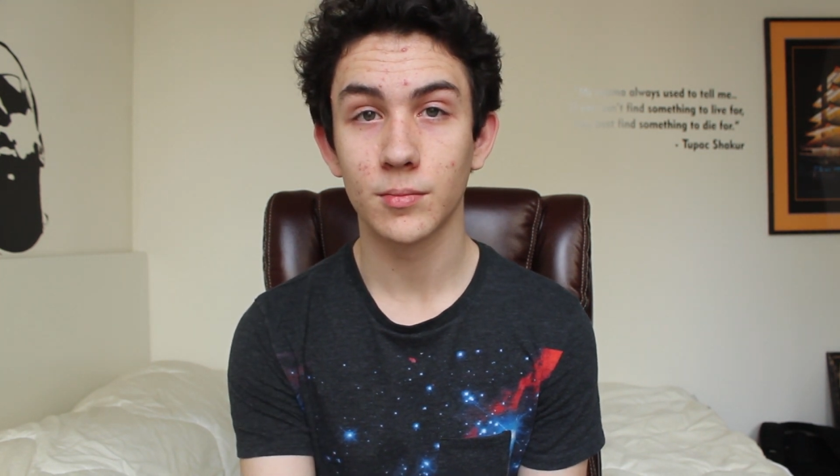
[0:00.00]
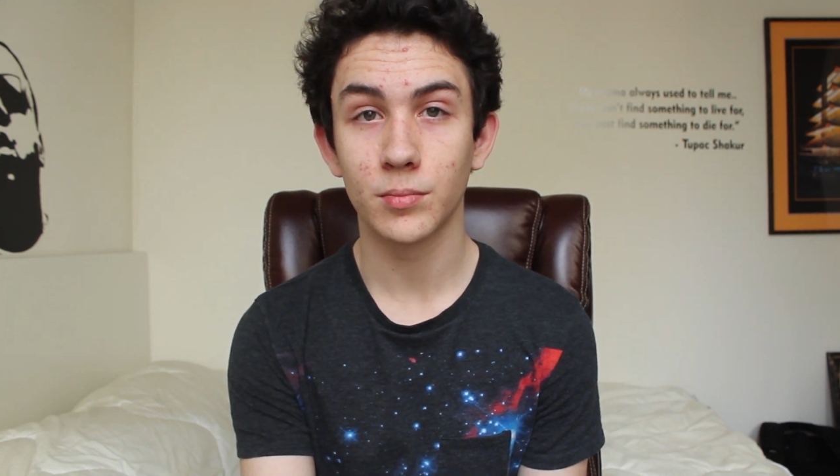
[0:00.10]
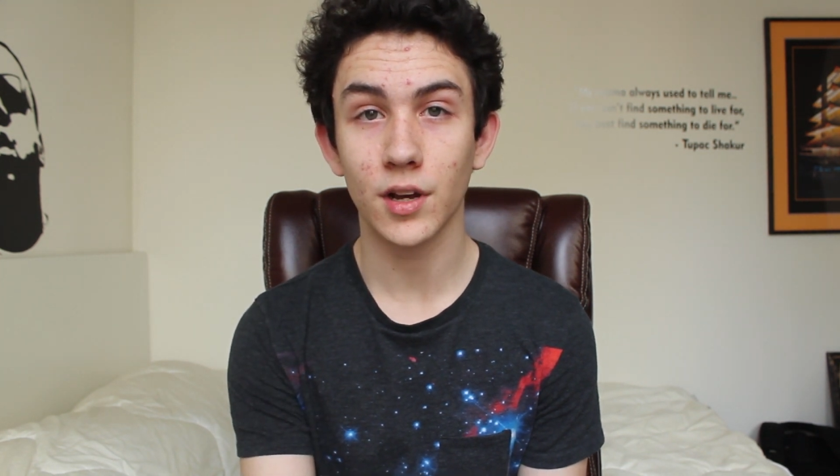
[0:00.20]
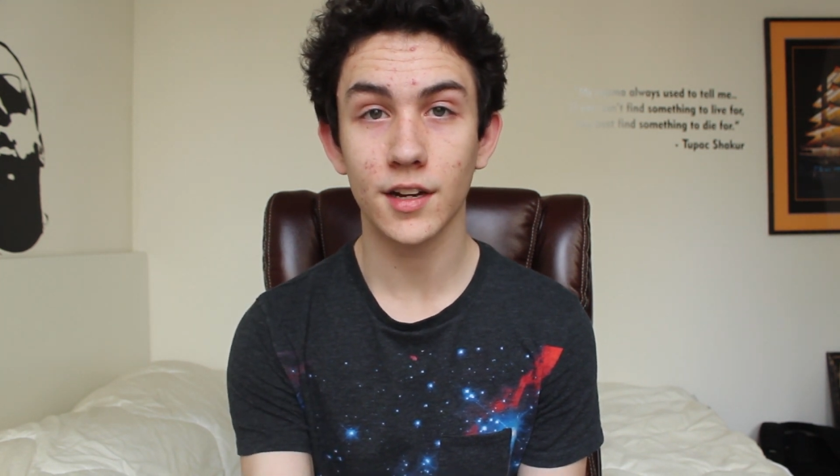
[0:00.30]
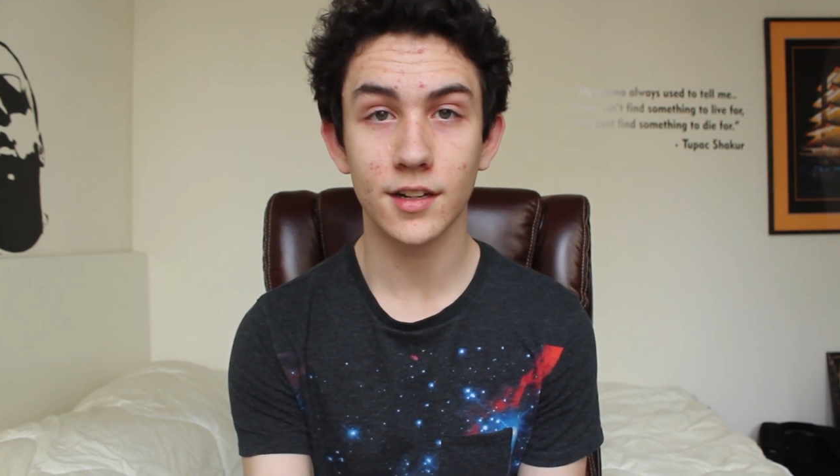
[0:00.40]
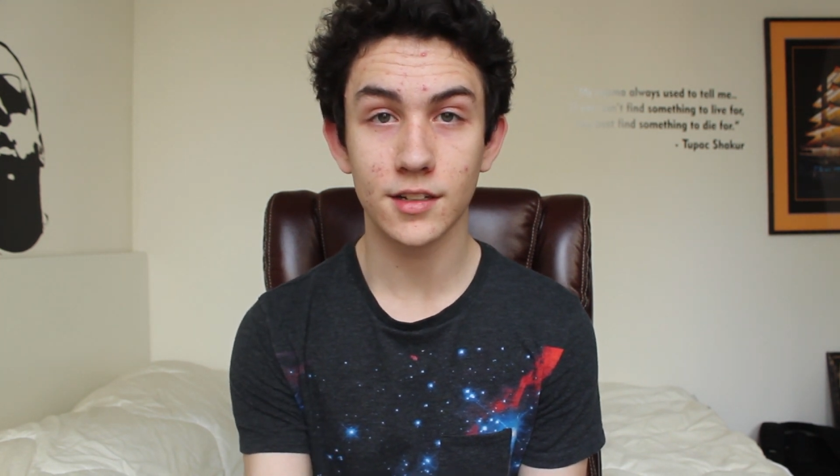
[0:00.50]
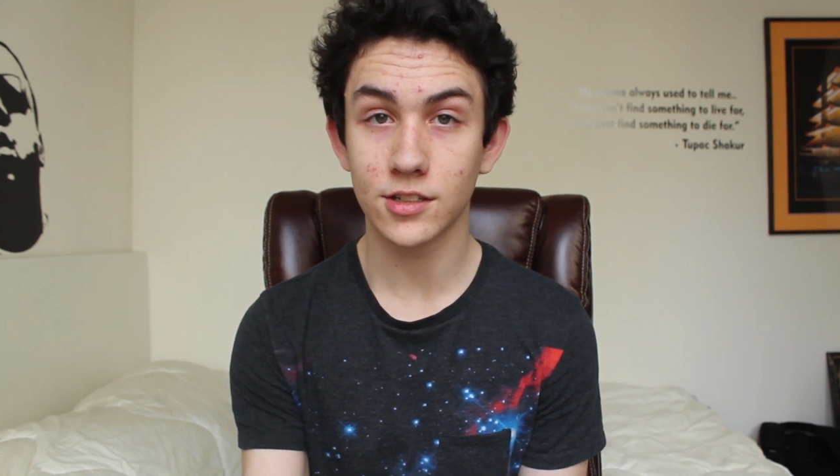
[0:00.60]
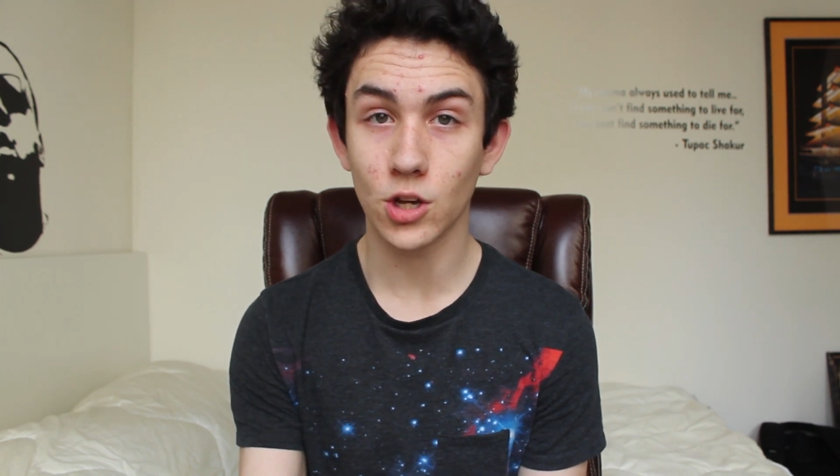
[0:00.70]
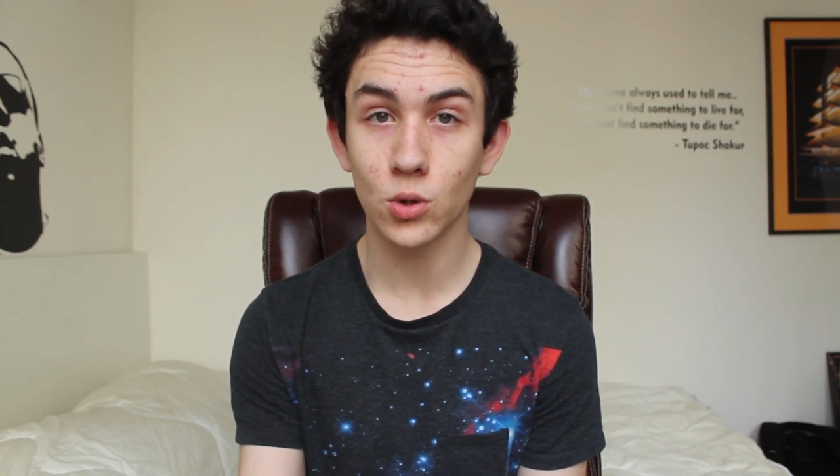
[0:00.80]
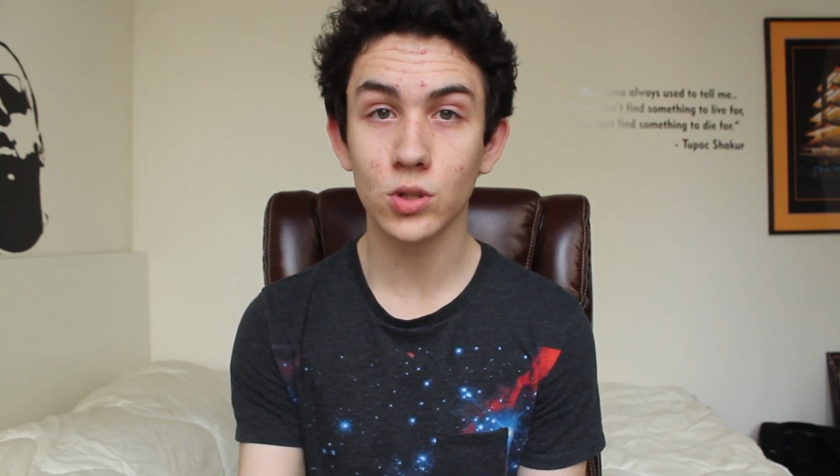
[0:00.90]

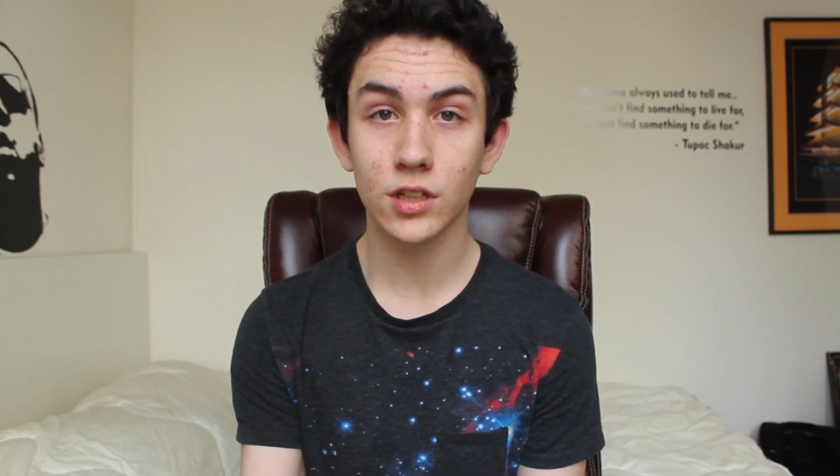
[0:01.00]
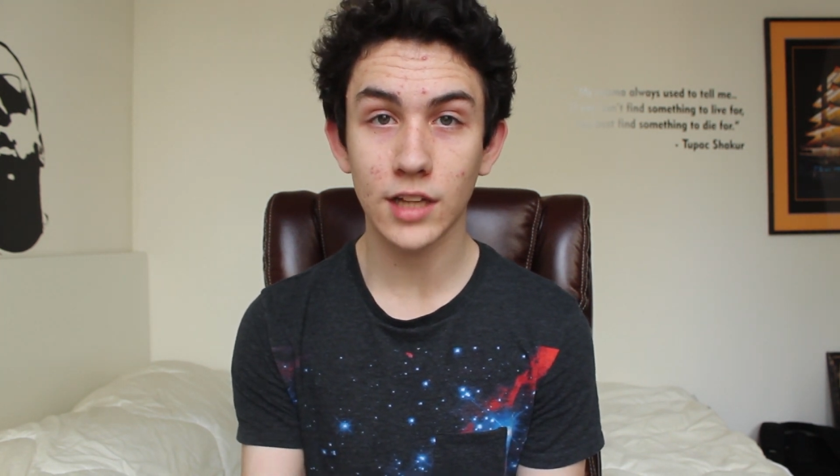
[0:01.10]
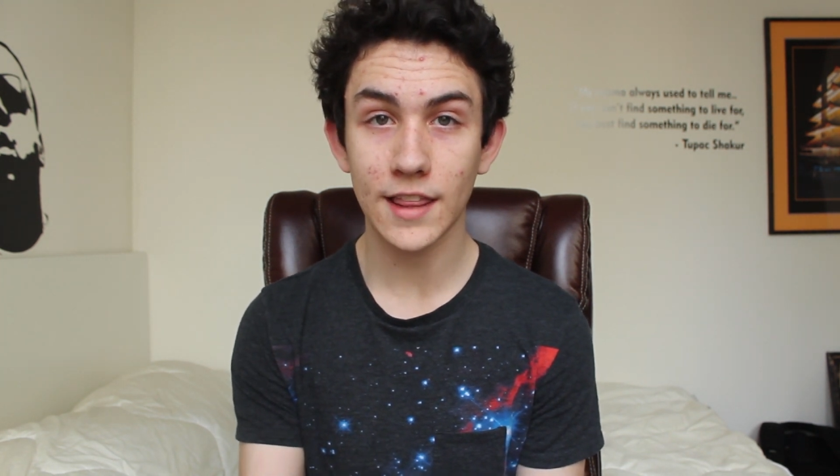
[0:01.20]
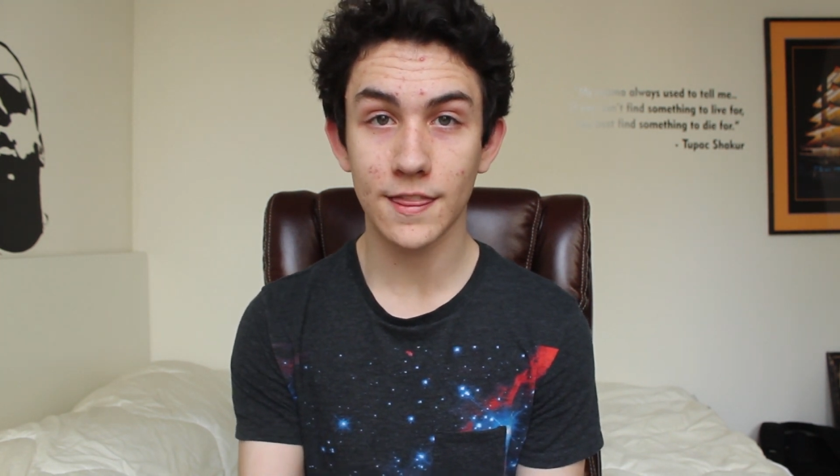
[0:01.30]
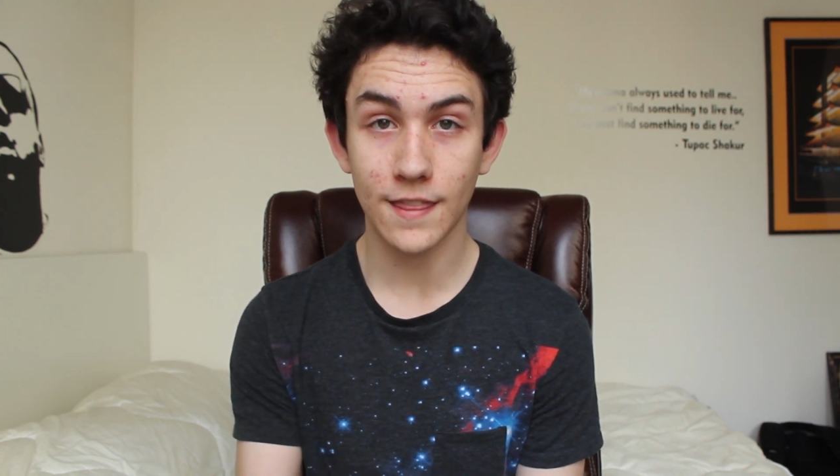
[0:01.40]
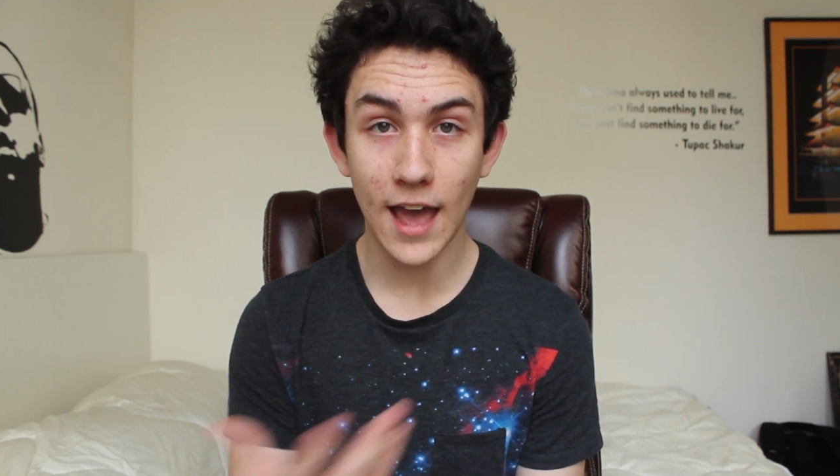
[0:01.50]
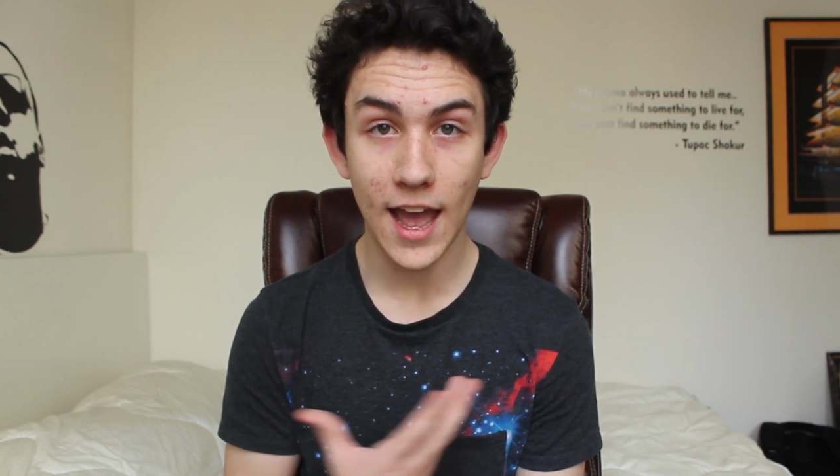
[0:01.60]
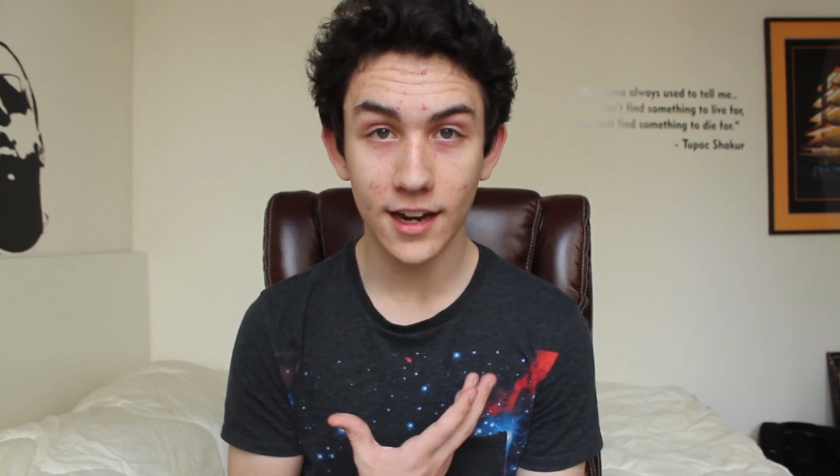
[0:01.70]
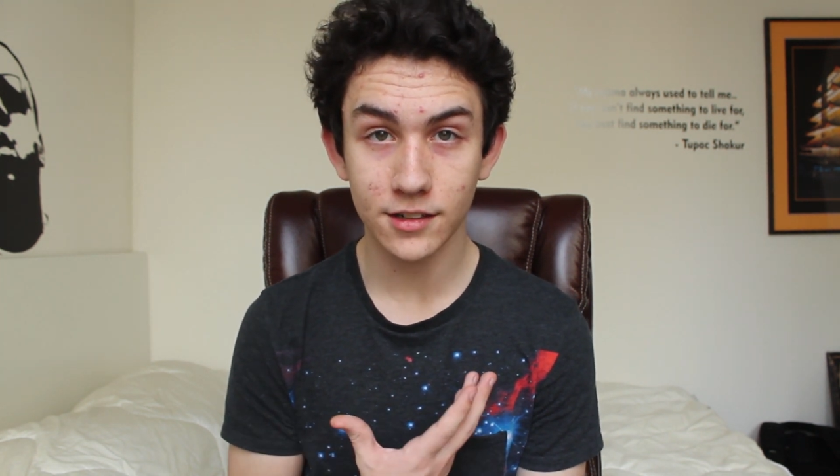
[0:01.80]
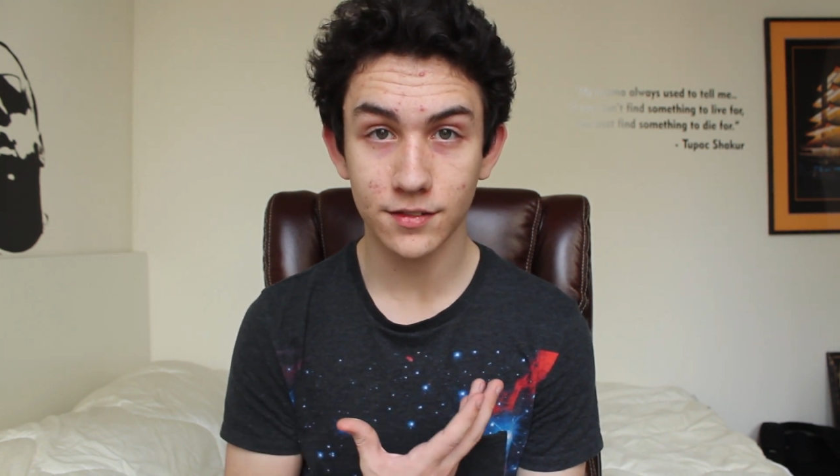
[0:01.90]
but don't let
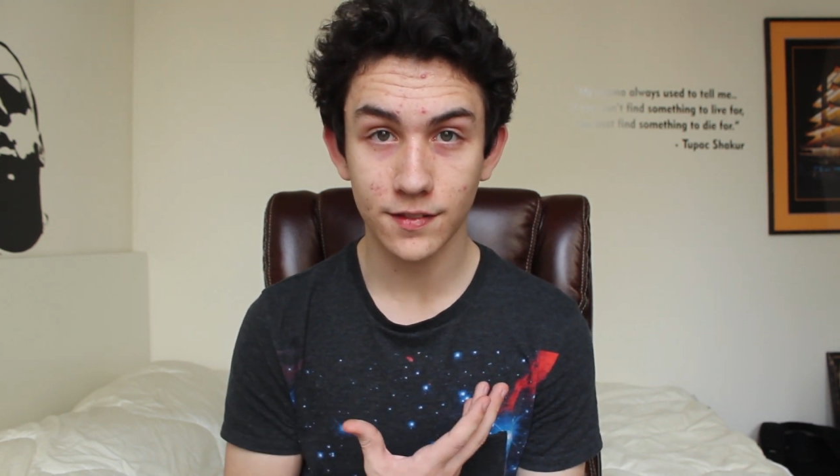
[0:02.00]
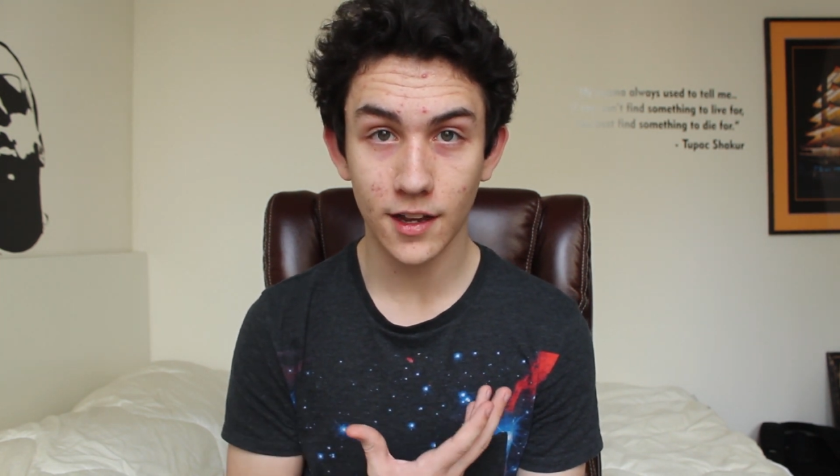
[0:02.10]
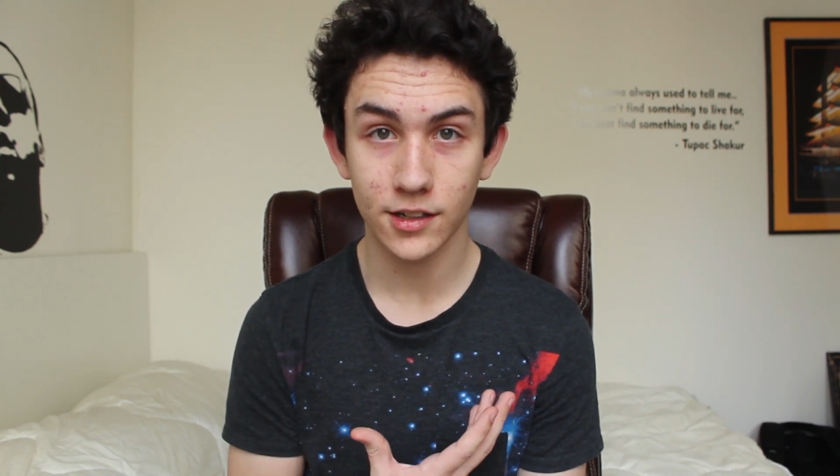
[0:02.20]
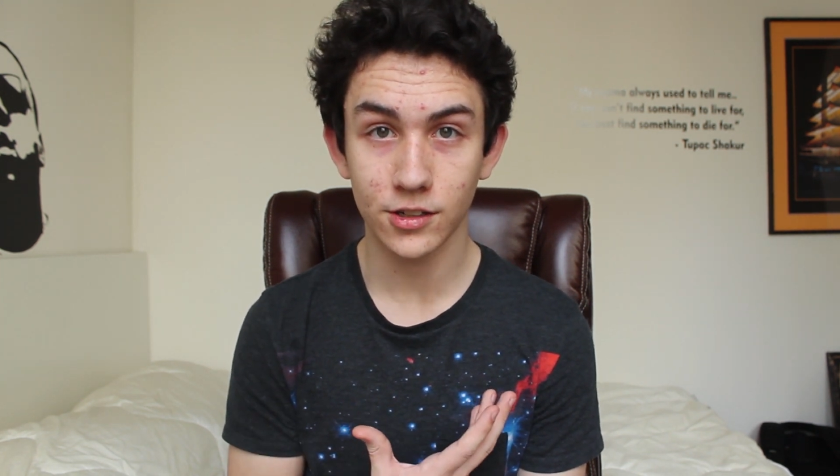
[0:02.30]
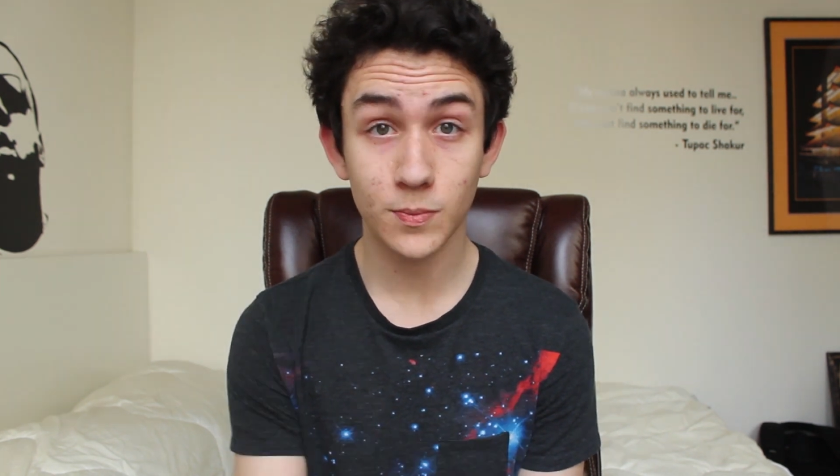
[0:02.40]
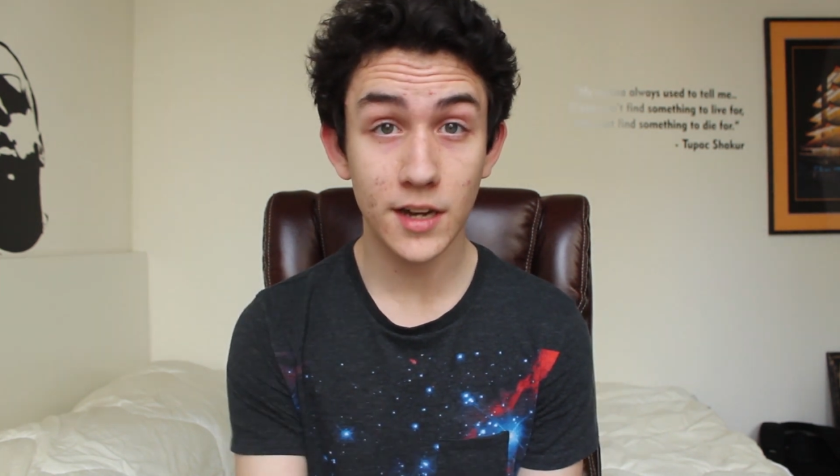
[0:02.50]
that define you.